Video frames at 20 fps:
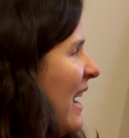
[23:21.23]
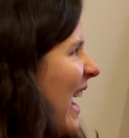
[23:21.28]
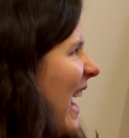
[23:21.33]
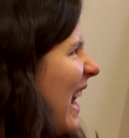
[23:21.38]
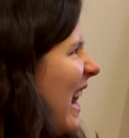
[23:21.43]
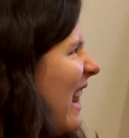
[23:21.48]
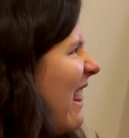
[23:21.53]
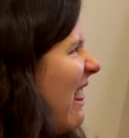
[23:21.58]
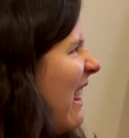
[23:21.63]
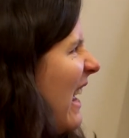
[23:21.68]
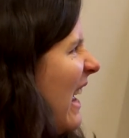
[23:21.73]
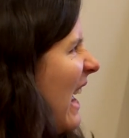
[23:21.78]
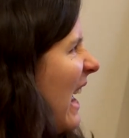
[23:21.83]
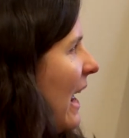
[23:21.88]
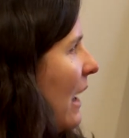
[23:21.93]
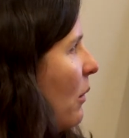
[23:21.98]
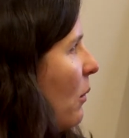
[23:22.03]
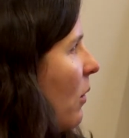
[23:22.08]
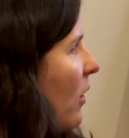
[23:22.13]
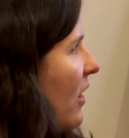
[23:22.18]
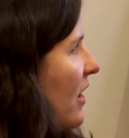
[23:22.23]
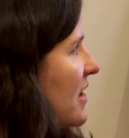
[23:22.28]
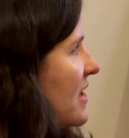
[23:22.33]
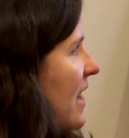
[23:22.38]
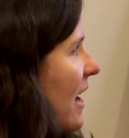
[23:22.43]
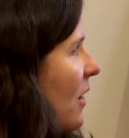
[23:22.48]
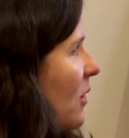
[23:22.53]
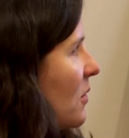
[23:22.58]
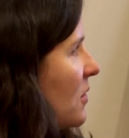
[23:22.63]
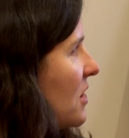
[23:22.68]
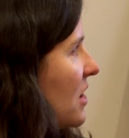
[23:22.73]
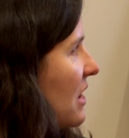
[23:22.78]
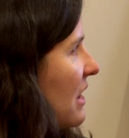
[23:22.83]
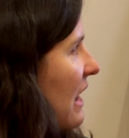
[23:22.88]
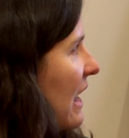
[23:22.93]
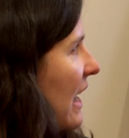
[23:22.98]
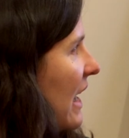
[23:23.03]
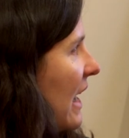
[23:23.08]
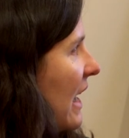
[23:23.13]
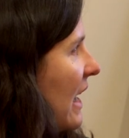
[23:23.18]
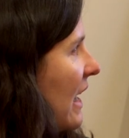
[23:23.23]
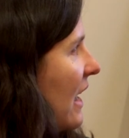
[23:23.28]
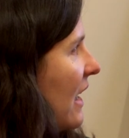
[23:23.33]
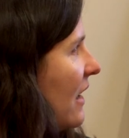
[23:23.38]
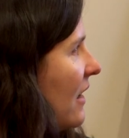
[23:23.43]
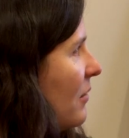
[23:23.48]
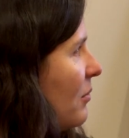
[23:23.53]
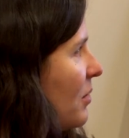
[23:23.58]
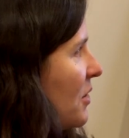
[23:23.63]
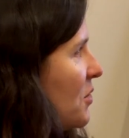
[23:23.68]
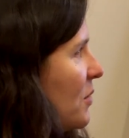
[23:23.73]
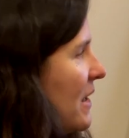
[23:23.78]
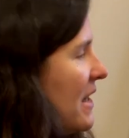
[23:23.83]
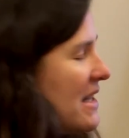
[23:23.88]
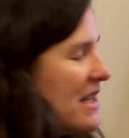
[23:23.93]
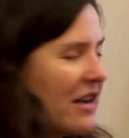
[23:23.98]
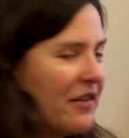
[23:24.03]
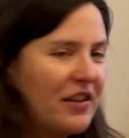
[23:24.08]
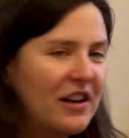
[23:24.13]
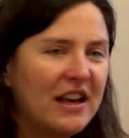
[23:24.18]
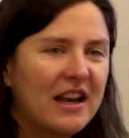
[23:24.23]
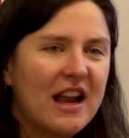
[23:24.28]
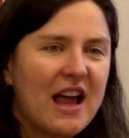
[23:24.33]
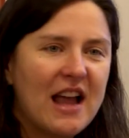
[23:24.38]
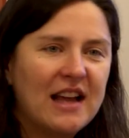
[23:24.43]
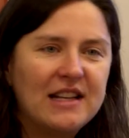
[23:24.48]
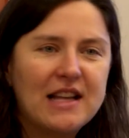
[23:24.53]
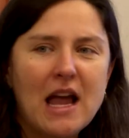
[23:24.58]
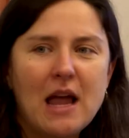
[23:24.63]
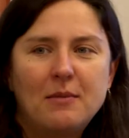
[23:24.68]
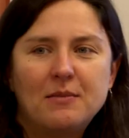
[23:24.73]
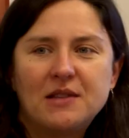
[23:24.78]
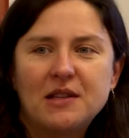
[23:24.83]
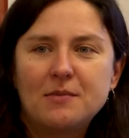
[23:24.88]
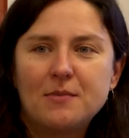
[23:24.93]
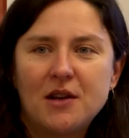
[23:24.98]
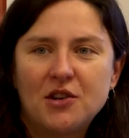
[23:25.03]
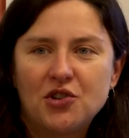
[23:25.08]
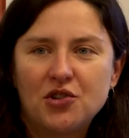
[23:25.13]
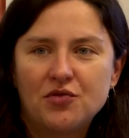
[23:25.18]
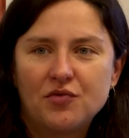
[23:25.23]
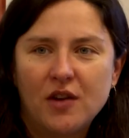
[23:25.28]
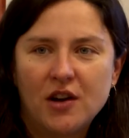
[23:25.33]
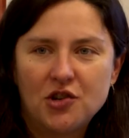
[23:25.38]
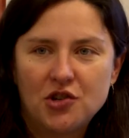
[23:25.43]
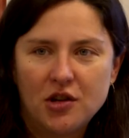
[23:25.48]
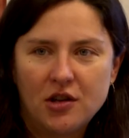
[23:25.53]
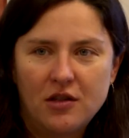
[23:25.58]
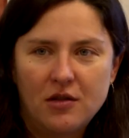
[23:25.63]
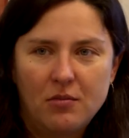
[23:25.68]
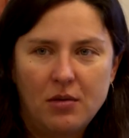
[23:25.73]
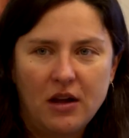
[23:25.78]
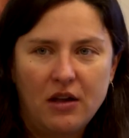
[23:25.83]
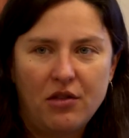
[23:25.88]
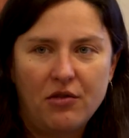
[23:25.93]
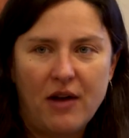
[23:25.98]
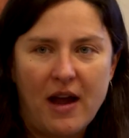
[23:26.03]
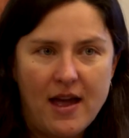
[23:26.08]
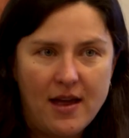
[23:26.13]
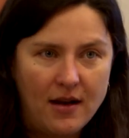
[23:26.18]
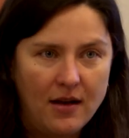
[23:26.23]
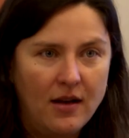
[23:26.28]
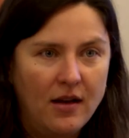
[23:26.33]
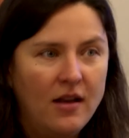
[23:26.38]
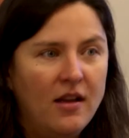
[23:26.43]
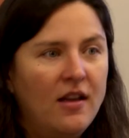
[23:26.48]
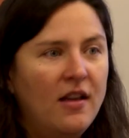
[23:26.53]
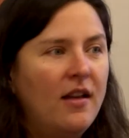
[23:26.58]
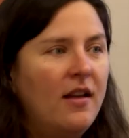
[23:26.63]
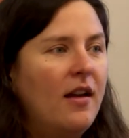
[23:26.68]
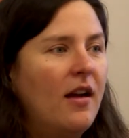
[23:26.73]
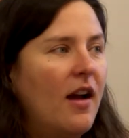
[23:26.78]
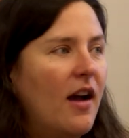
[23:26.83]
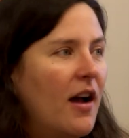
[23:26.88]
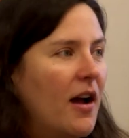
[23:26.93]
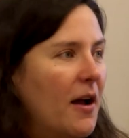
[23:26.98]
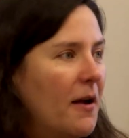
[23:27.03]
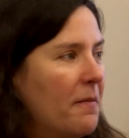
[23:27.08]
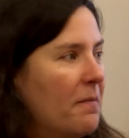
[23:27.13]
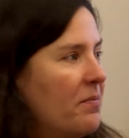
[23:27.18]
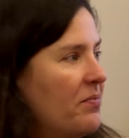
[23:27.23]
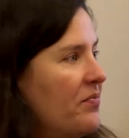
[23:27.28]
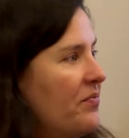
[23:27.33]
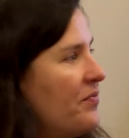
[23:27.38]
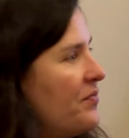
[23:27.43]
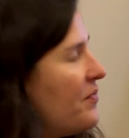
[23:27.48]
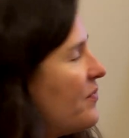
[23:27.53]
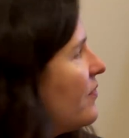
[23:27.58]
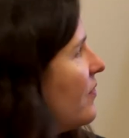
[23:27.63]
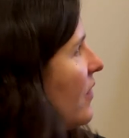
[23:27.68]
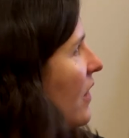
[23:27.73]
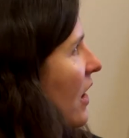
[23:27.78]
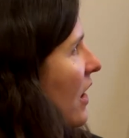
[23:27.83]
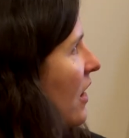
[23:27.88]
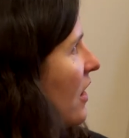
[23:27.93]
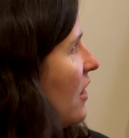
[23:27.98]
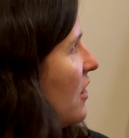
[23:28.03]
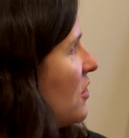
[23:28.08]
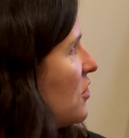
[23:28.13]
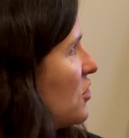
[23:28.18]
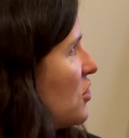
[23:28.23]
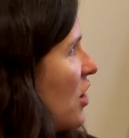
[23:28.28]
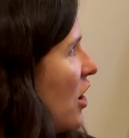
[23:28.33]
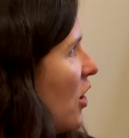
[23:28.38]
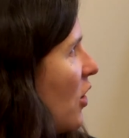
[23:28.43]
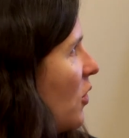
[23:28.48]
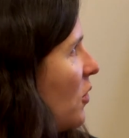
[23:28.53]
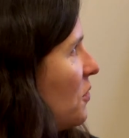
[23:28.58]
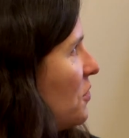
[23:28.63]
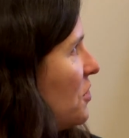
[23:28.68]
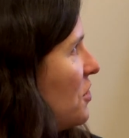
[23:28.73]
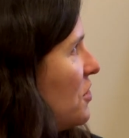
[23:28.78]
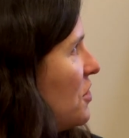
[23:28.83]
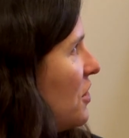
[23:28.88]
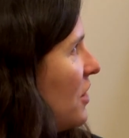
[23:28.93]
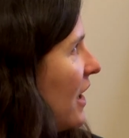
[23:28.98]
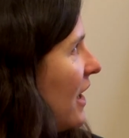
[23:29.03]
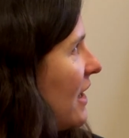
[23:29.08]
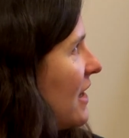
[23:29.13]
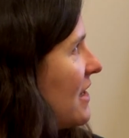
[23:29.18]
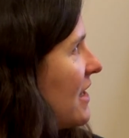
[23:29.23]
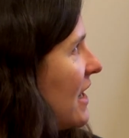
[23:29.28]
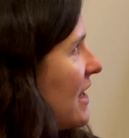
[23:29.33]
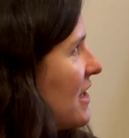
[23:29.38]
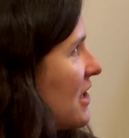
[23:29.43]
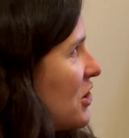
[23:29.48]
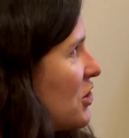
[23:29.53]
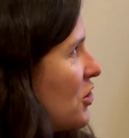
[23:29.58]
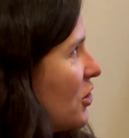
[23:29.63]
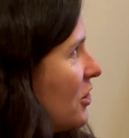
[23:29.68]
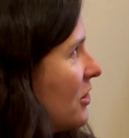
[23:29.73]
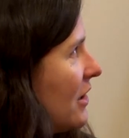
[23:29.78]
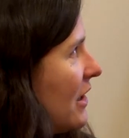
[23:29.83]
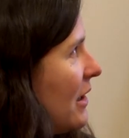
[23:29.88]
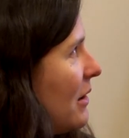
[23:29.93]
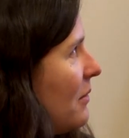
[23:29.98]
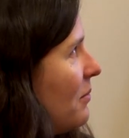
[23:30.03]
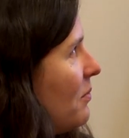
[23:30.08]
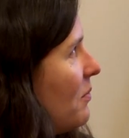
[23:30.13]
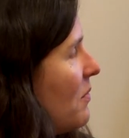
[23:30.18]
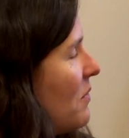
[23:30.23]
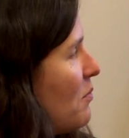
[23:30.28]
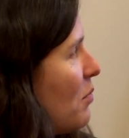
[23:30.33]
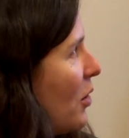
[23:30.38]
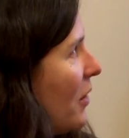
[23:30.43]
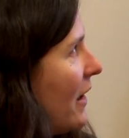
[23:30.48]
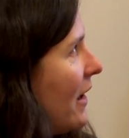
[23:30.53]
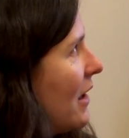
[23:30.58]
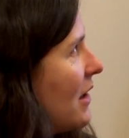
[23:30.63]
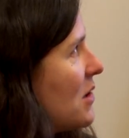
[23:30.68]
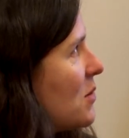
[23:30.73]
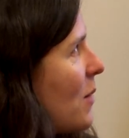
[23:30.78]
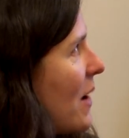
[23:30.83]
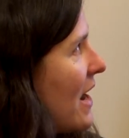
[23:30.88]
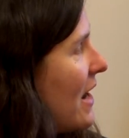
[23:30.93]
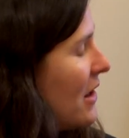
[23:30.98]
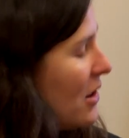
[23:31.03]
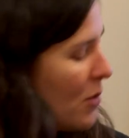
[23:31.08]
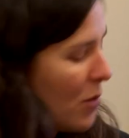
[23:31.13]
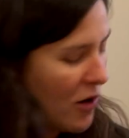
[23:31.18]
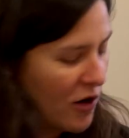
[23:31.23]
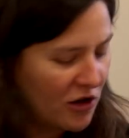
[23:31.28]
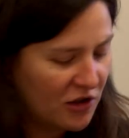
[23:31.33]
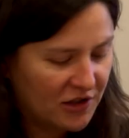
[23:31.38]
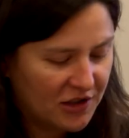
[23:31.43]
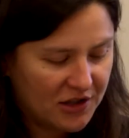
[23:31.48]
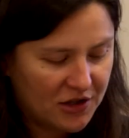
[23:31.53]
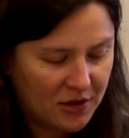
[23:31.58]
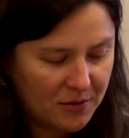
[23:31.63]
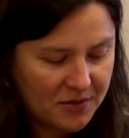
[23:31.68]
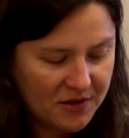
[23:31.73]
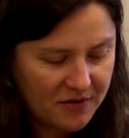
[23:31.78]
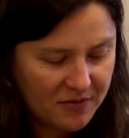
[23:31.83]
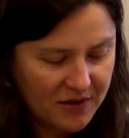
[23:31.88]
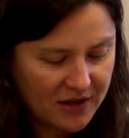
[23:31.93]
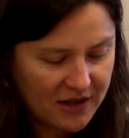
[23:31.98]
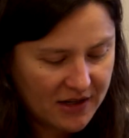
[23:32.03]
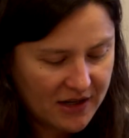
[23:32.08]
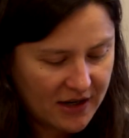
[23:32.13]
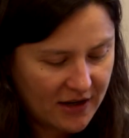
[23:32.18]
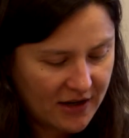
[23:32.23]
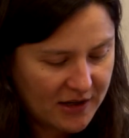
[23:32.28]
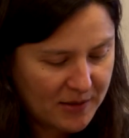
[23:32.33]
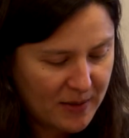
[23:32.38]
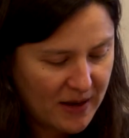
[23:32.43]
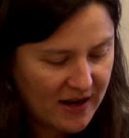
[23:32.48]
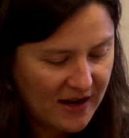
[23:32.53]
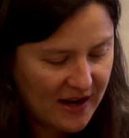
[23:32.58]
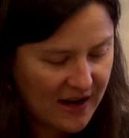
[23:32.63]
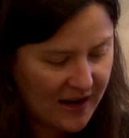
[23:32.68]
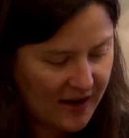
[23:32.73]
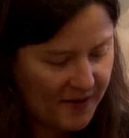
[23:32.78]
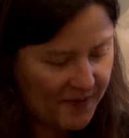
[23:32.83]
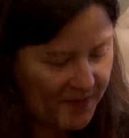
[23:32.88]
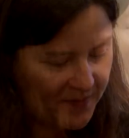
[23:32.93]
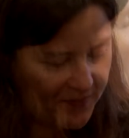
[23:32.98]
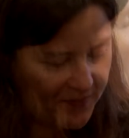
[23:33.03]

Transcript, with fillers: And I think it works out to like between seven and nine times as much as Russia, the big threat. Um, so the United States is certainly pulling its weight in the world in terms of military spending.